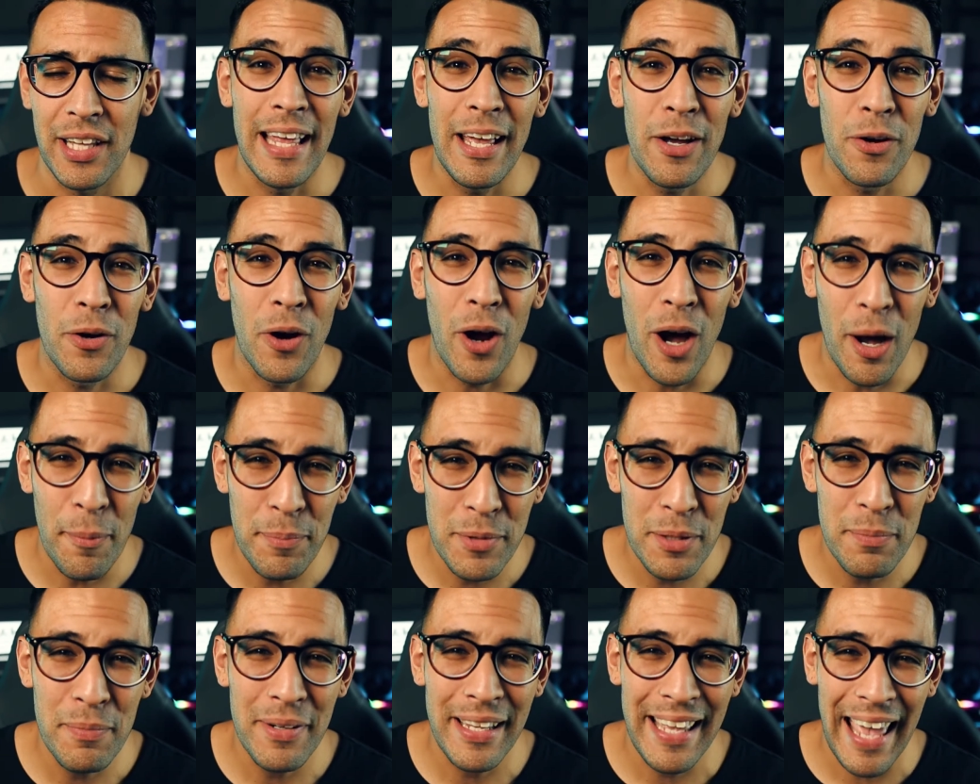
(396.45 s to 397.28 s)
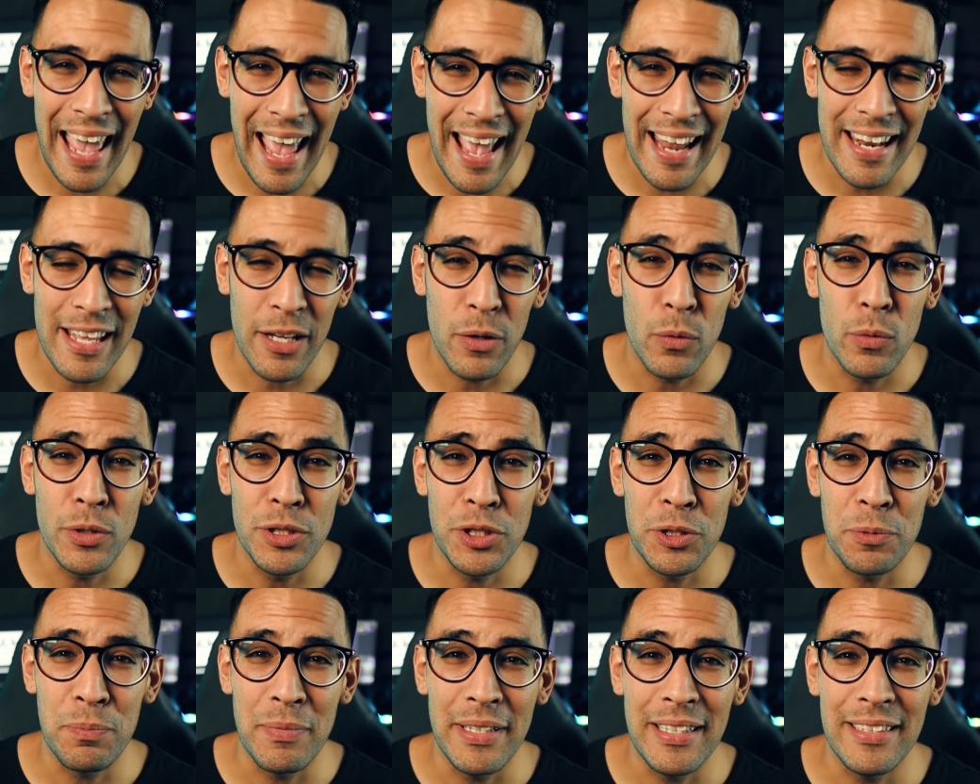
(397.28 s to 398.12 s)
They are optomechanic,
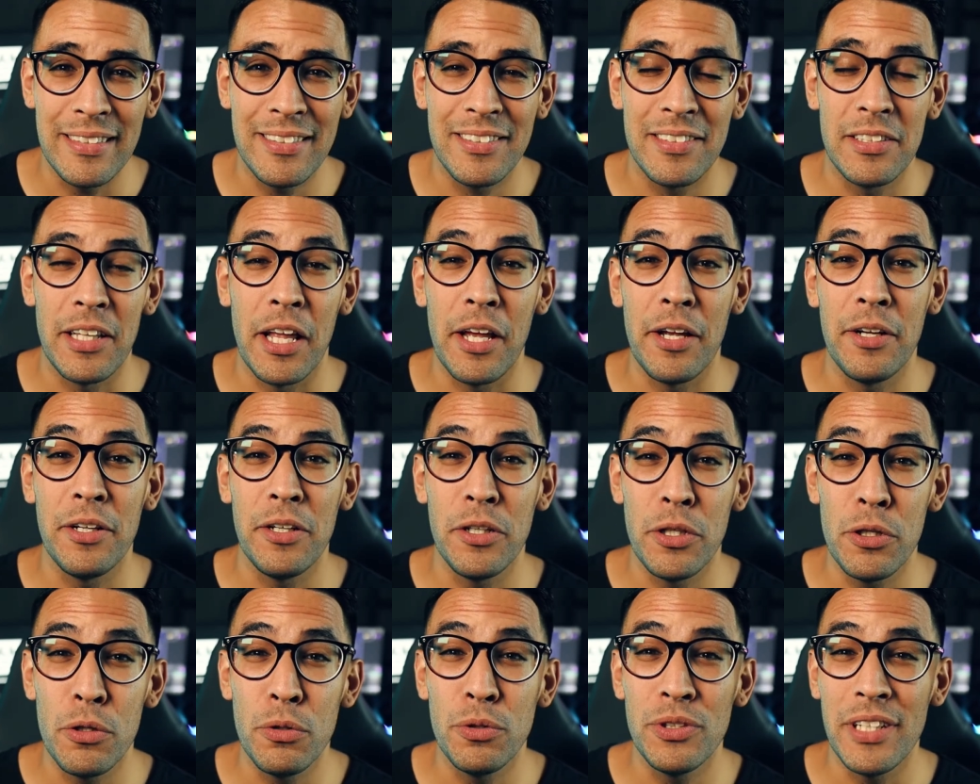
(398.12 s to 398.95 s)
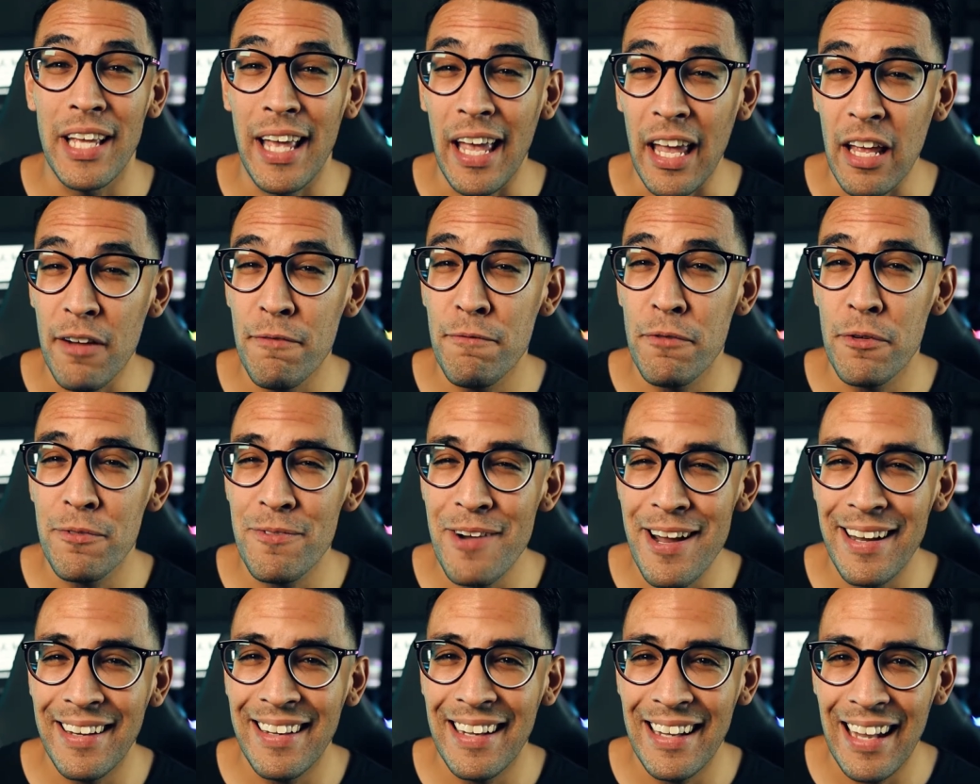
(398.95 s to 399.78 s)
which means they use
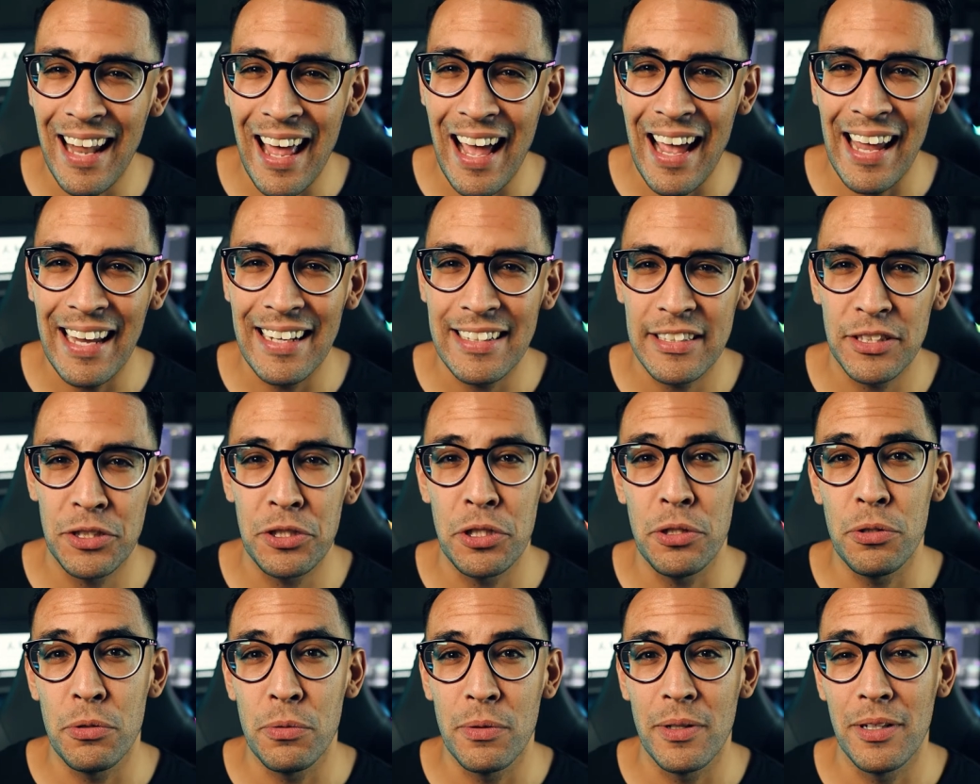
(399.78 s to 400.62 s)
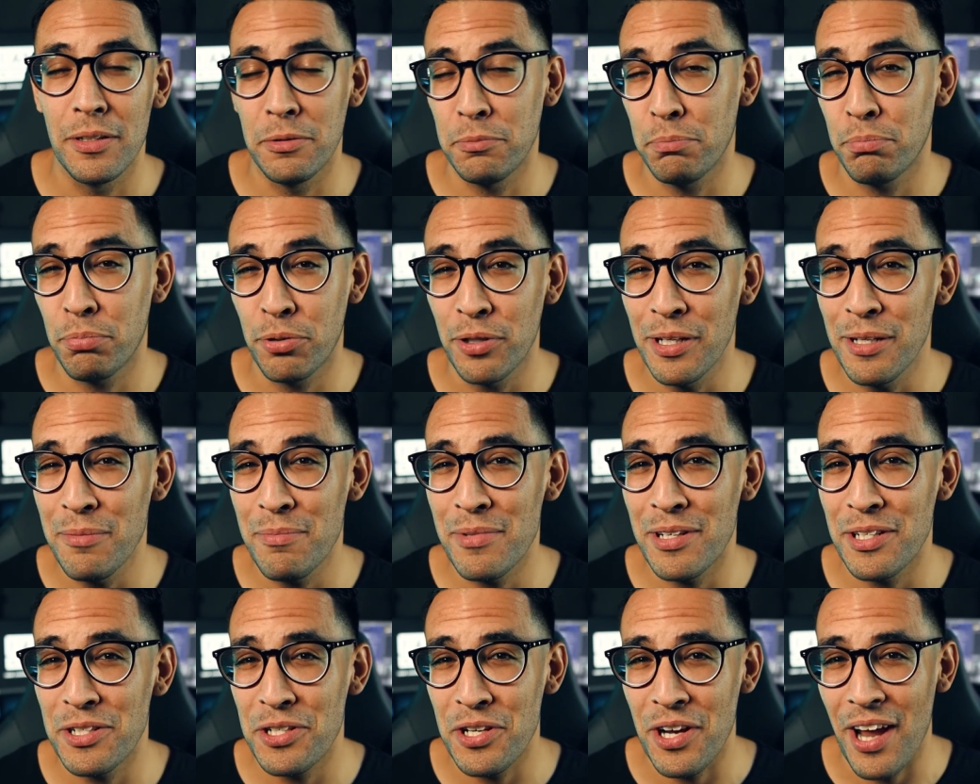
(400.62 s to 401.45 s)
infrared light to pretty
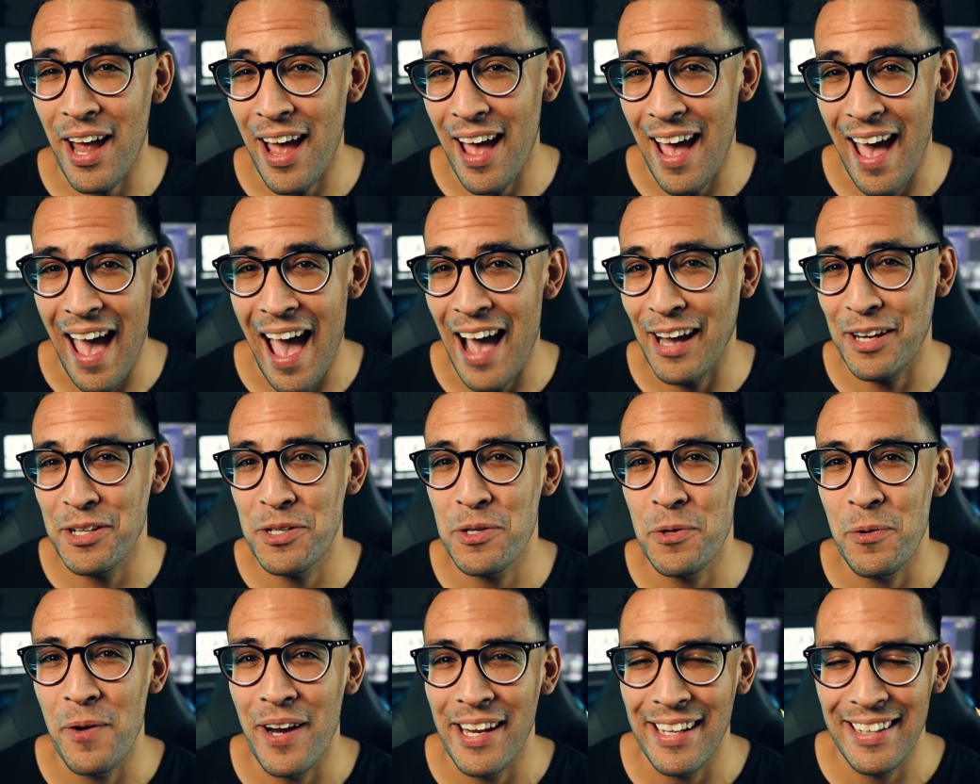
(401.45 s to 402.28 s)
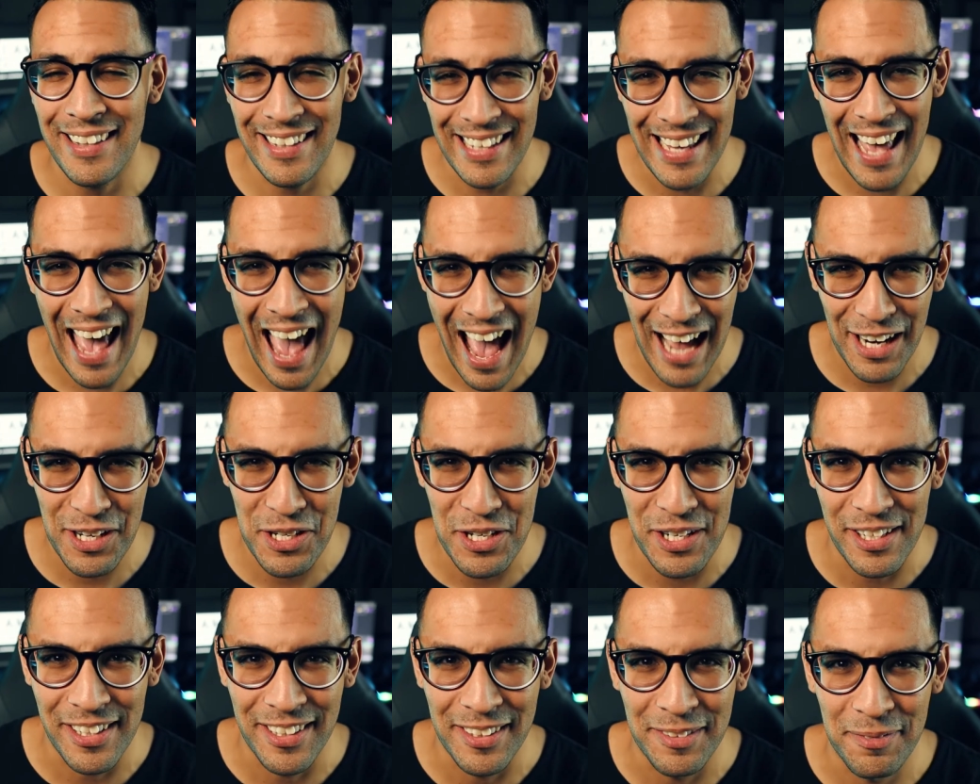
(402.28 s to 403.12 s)
much actuate the
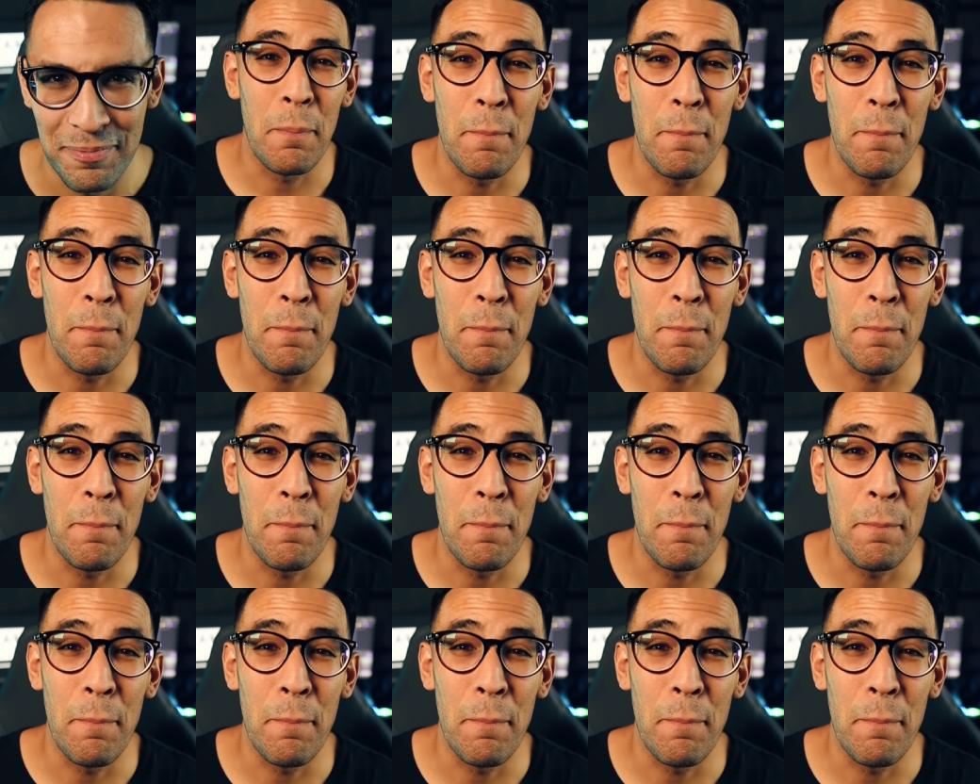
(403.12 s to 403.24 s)
action,